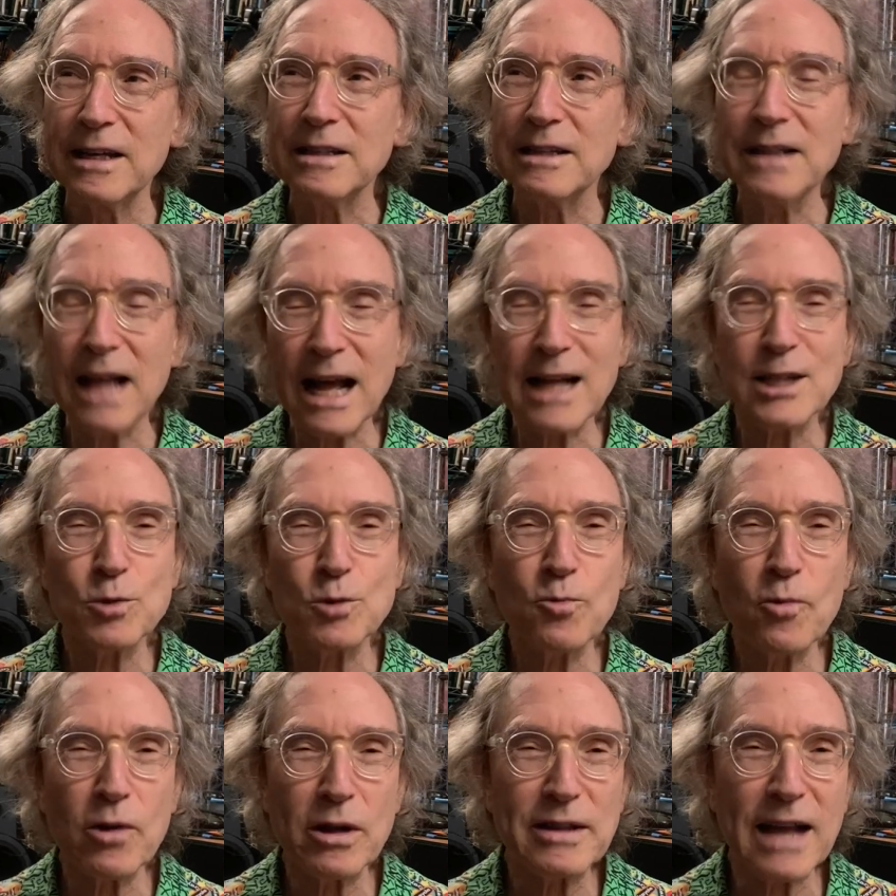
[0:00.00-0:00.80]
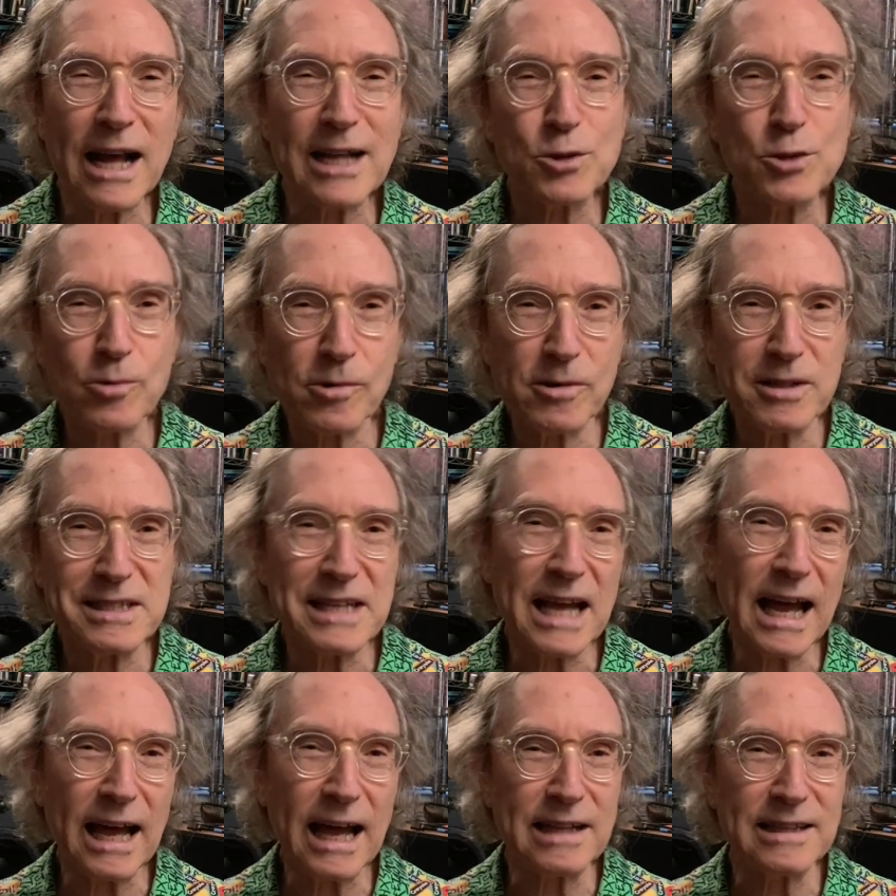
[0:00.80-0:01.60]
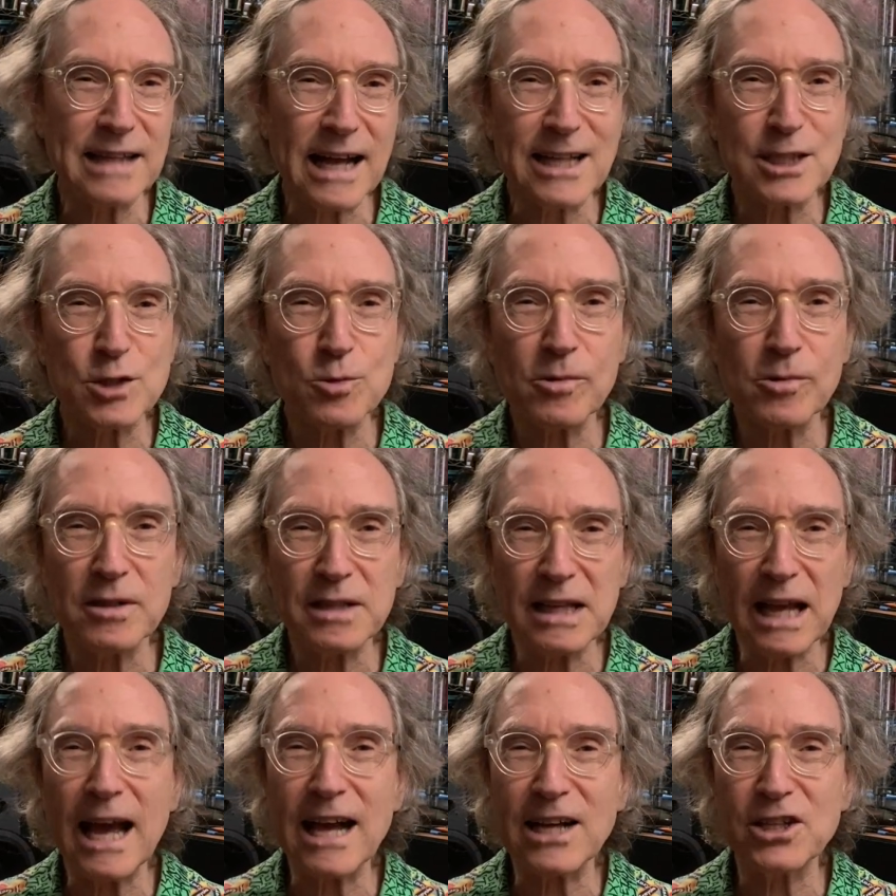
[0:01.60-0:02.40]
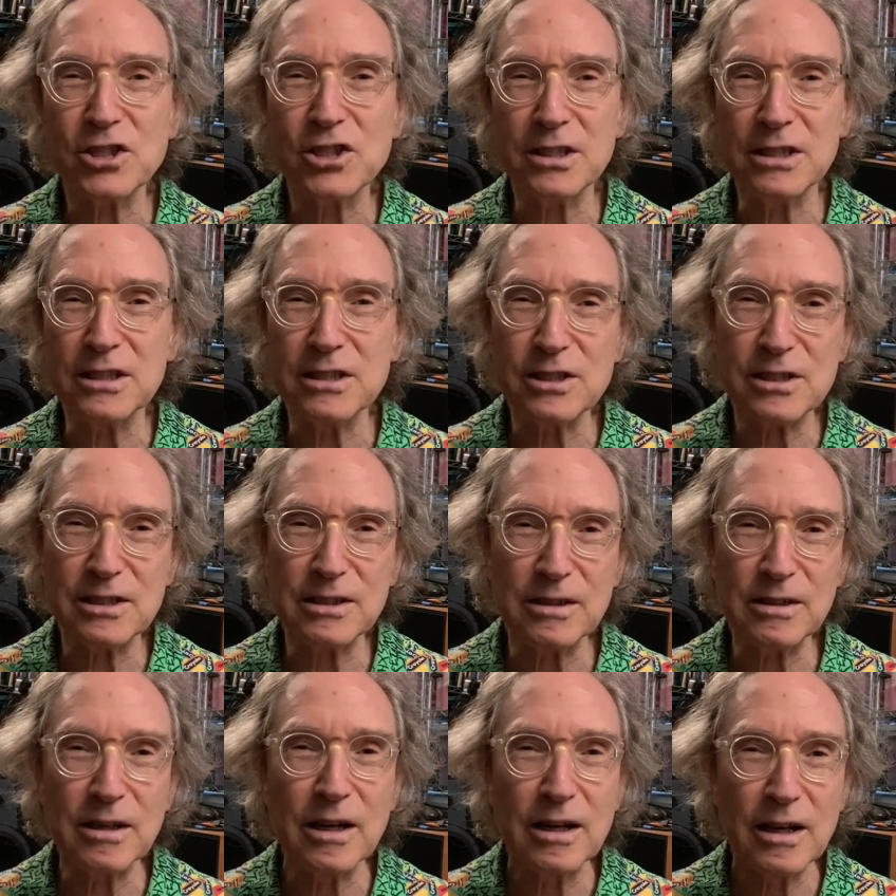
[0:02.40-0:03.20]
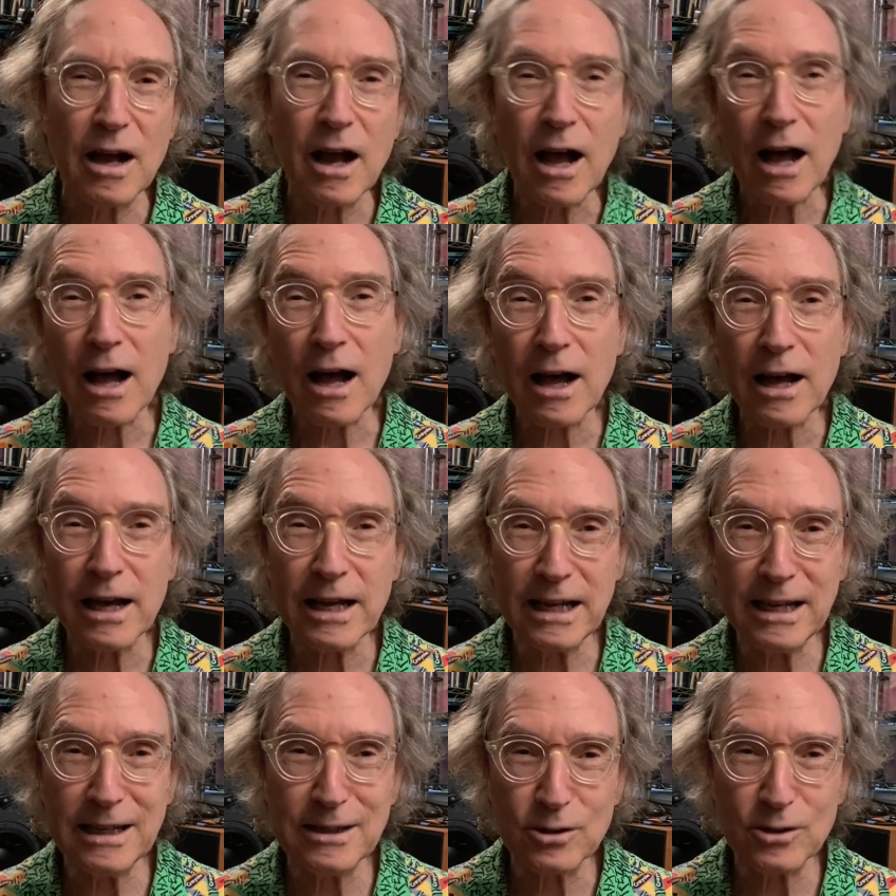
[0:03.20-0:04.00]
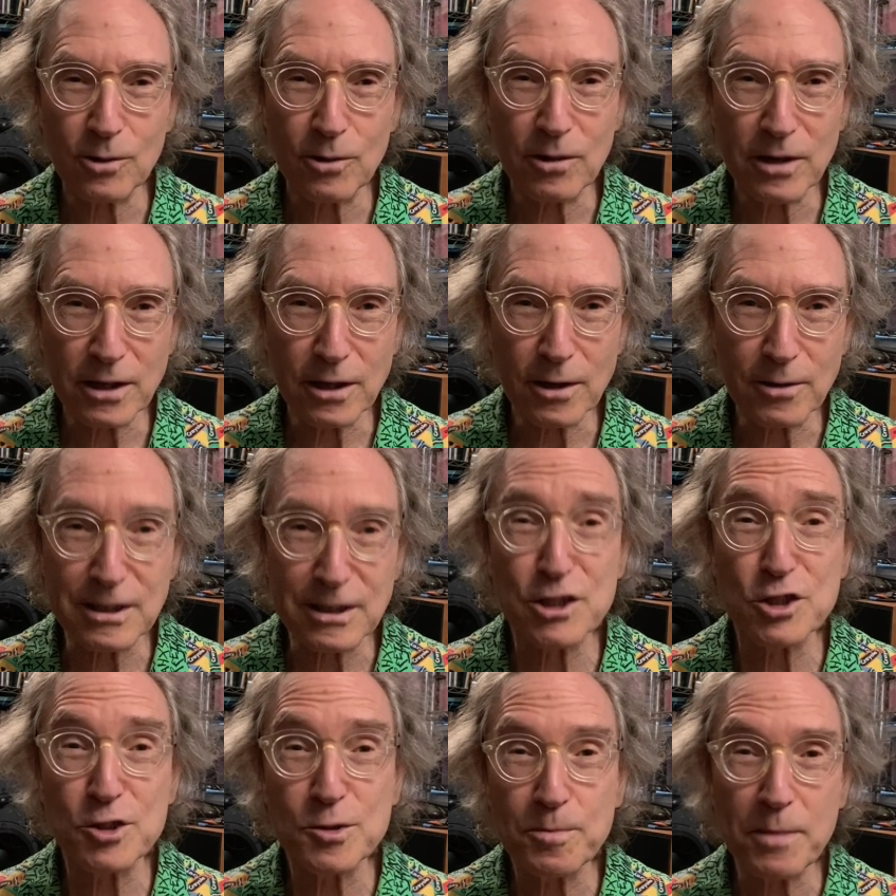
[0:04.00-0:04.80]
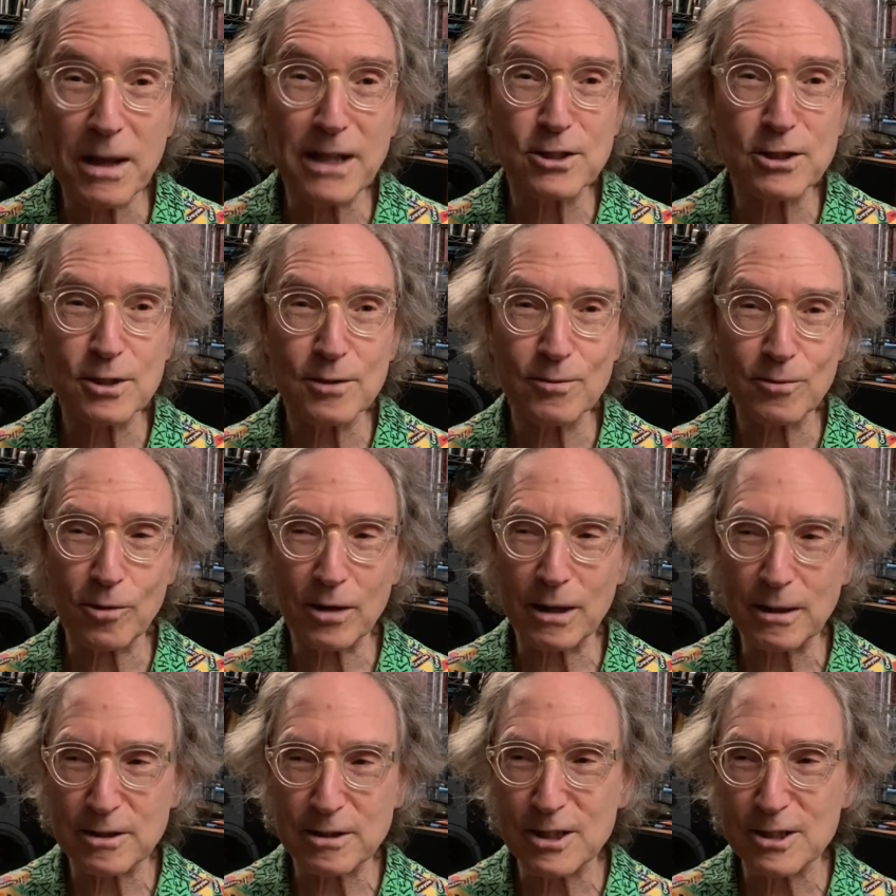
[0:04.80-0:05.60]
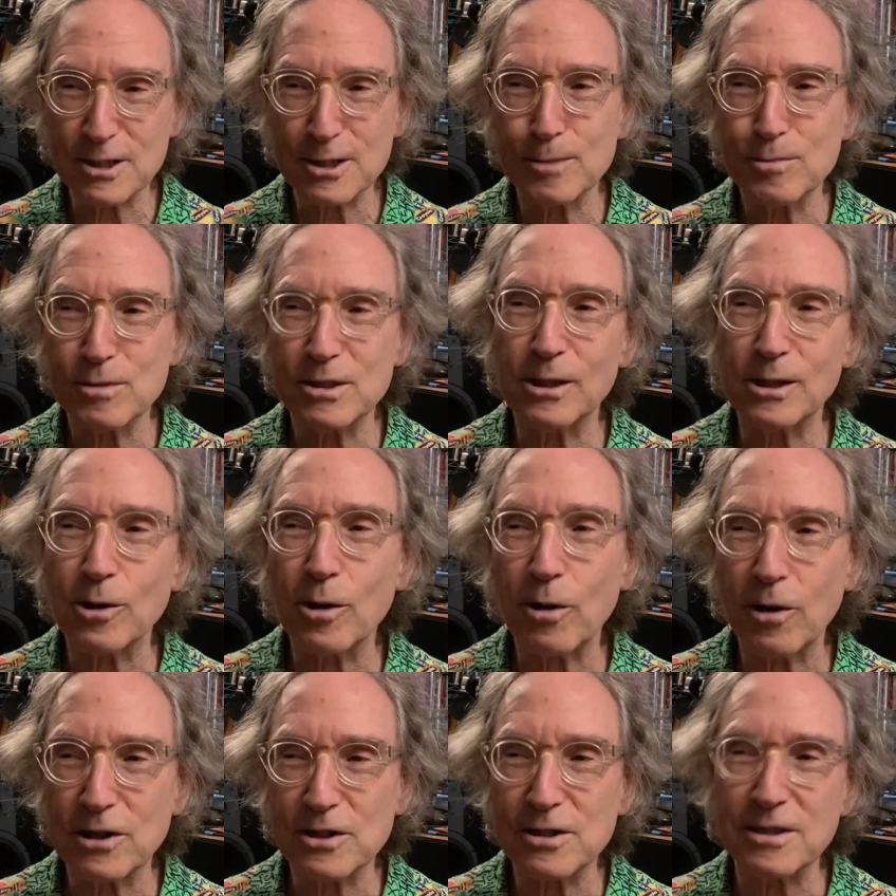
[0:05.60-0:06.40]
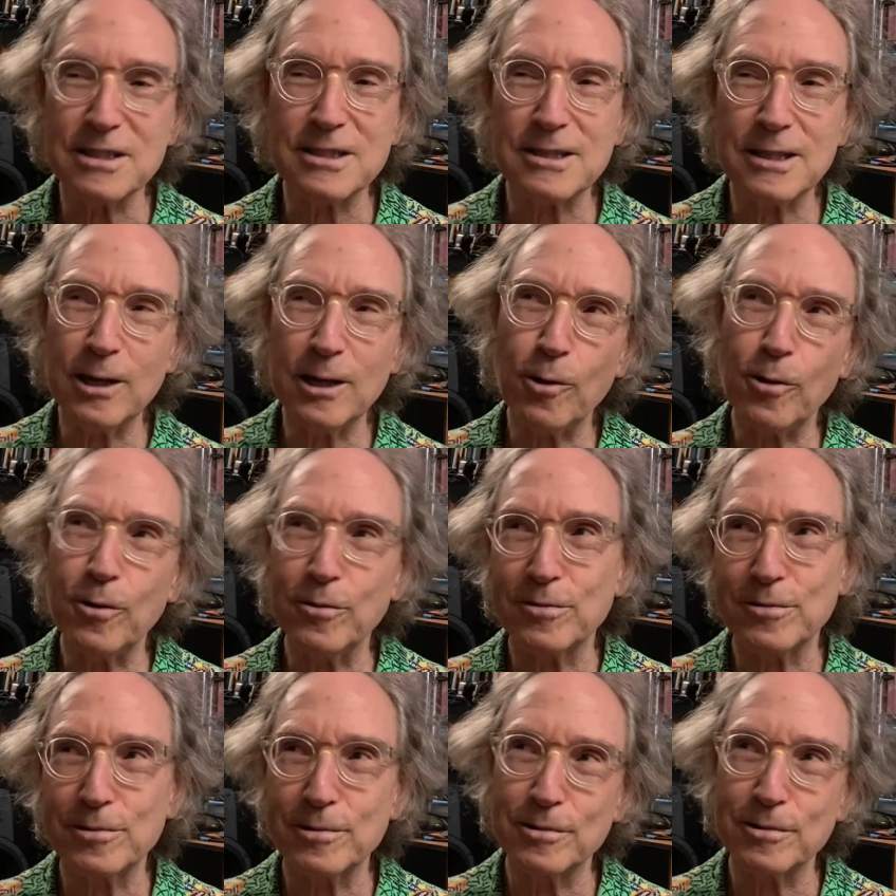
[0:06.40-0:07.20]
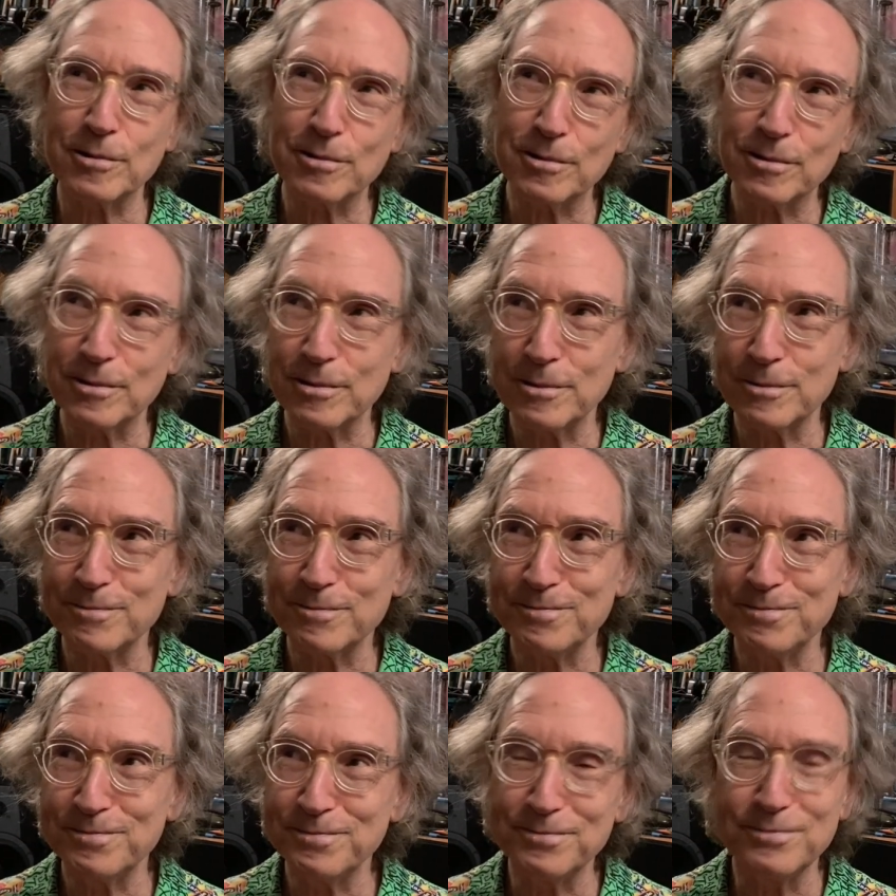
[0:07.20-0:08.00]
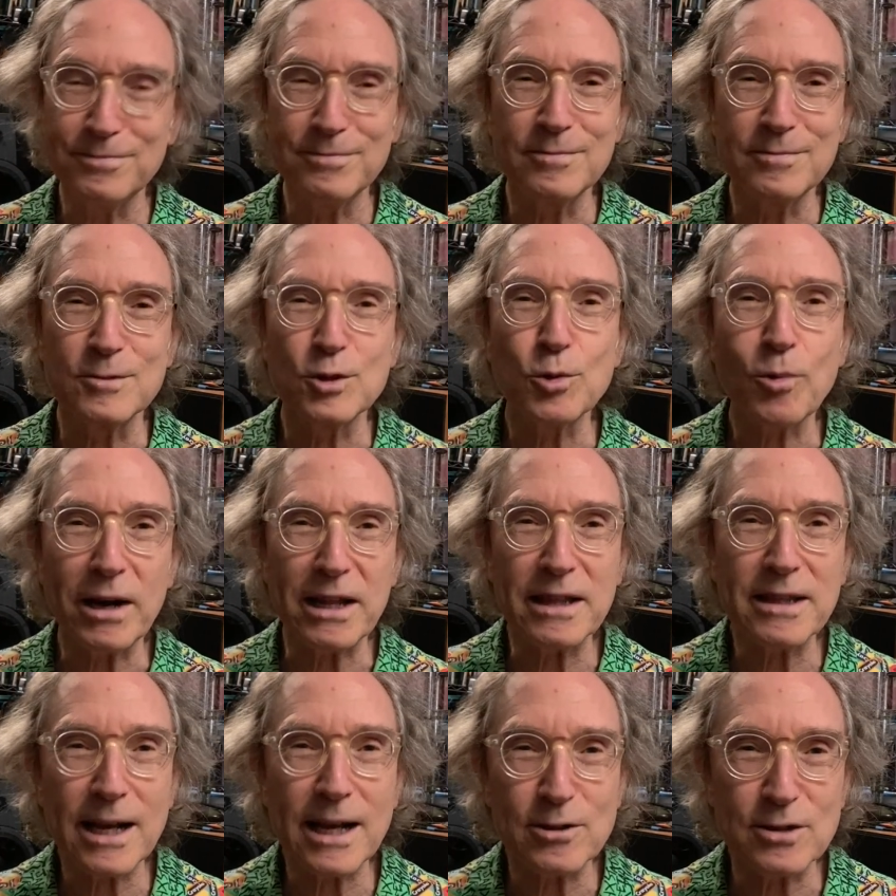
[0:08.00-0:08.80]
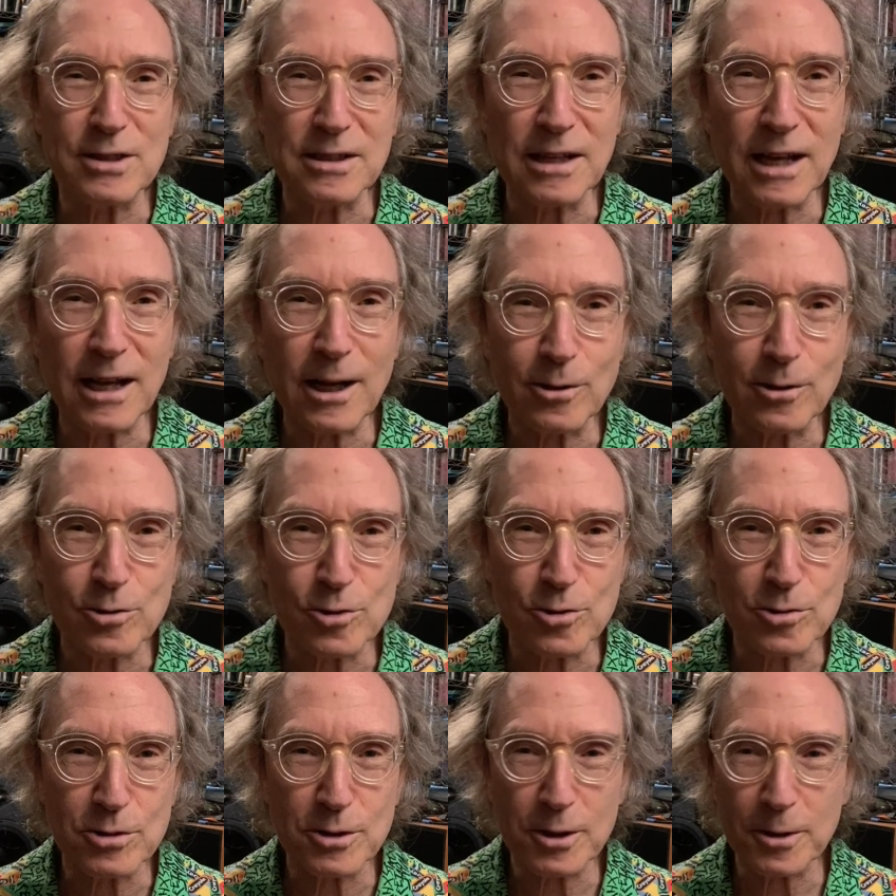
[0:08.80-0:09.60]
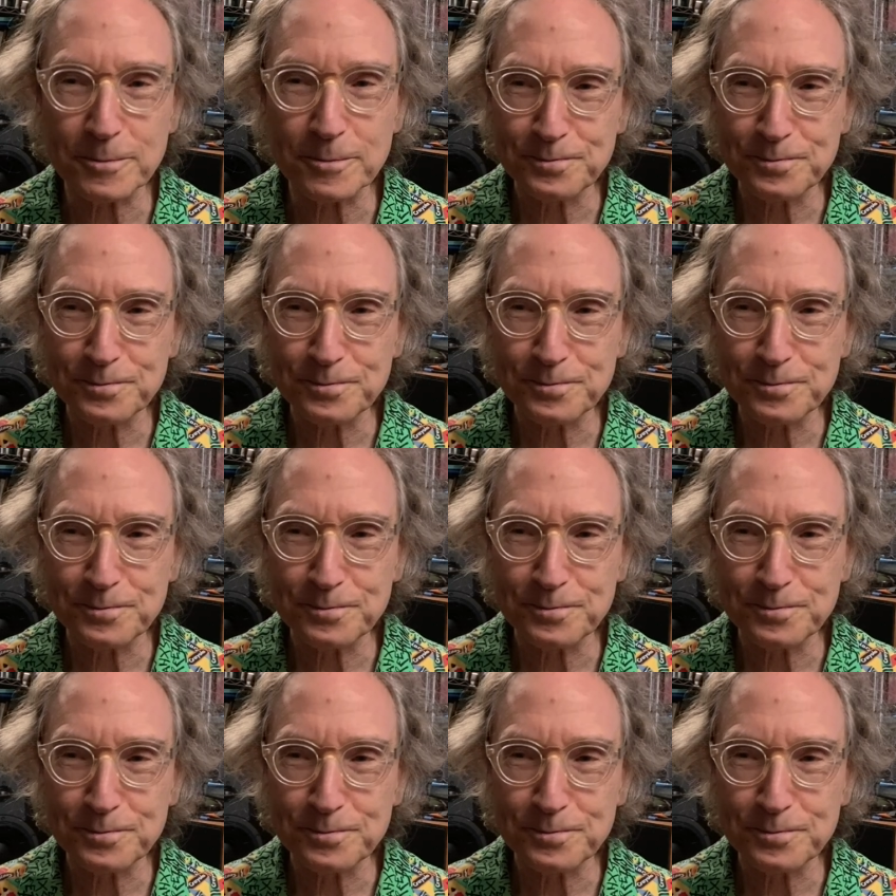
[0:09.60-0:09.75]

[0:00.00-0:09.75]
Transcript: That's where it's at. That's where the action is in high-end audio, expensive audio systems that cost, let's say, over $20,000 or so.